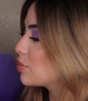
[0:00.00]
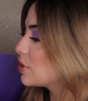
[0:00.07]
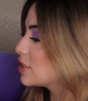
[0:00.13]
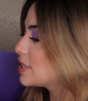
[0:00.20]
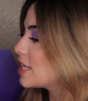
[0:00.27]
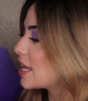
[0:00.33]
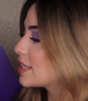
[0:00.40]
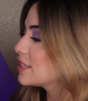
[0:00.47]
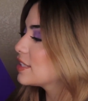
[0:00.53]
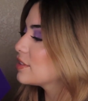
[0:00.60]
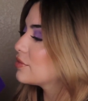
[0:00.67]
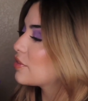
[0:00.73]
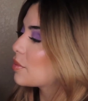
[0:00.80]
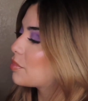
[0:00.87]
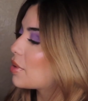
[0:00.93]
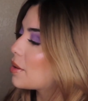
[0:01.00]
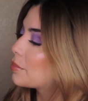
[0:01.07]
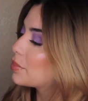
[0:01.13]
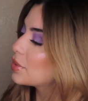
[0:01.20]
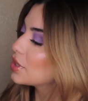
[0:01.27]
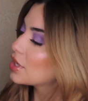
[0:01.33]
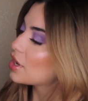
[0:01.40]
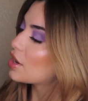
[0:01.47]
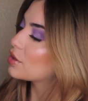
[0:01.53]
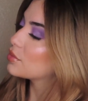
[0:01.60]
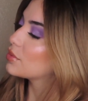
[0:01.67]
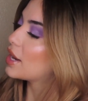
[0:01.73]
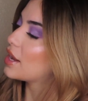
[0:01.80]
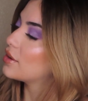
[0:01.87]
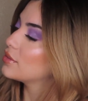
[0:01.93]
protective bumper
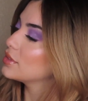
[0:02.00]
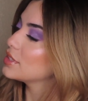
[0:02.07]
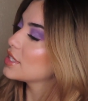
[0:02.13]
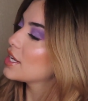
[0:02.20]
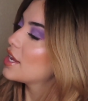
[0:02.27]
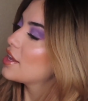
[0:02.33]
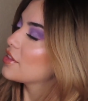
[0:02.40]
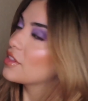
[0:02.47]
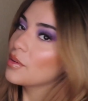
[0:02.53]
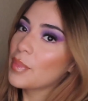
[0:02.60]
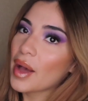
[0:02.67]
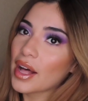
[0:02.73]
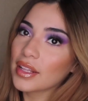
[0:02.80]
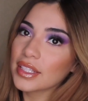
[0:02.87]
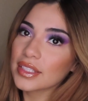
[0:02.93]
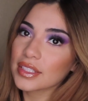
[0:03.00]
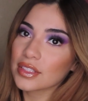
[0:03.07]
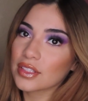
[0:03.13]
around the palette.